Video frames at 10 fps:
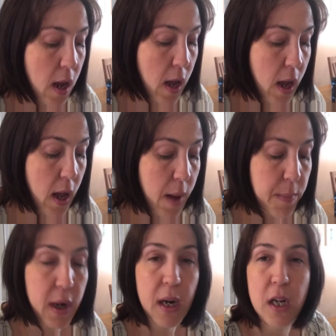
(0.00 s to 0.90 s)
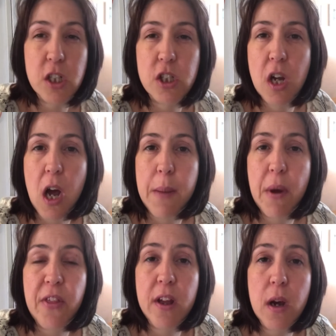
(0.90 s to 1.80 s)
Lunchtime,
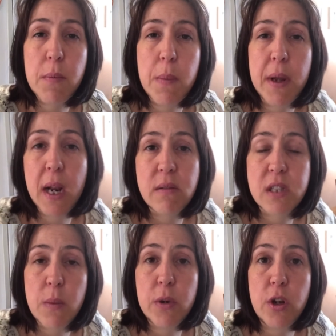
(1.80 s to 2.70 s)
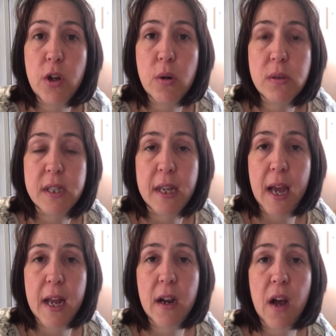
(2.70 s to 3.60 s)
I think I'm probably going to have something with noodles
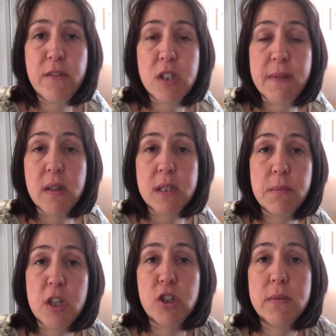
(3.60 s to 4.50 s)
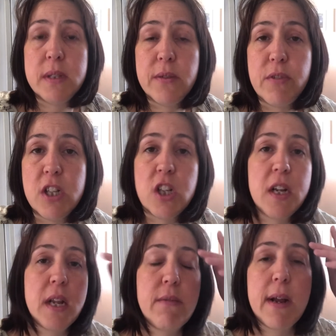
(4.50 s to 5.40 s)
again. I've just found some mushrooms in the fridge that
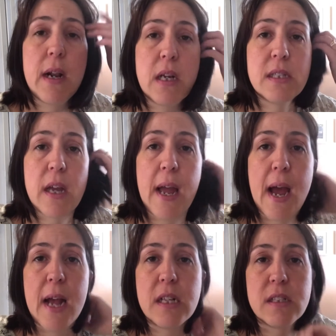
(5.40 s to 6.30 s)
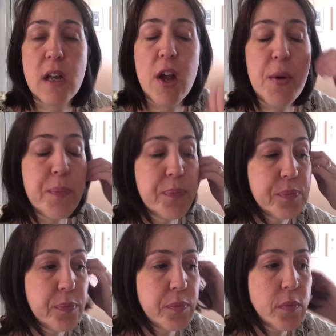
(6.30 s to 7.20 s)
I didn't realise I had, so I'll
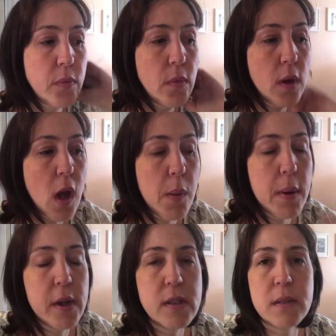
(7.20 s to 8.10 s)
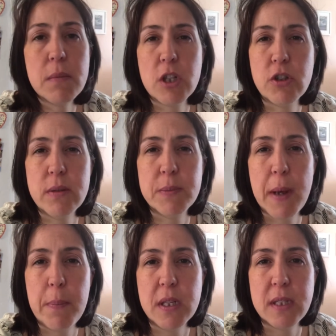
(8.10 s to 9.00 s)
probably do some mushrooms,
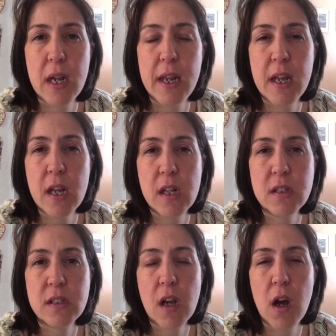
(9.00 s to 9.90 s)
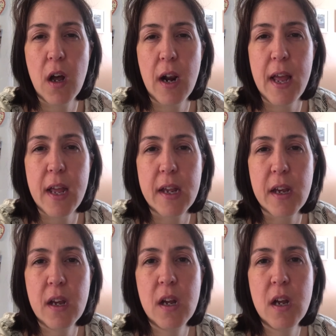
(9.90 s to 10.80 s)
peppers, onions, garlic,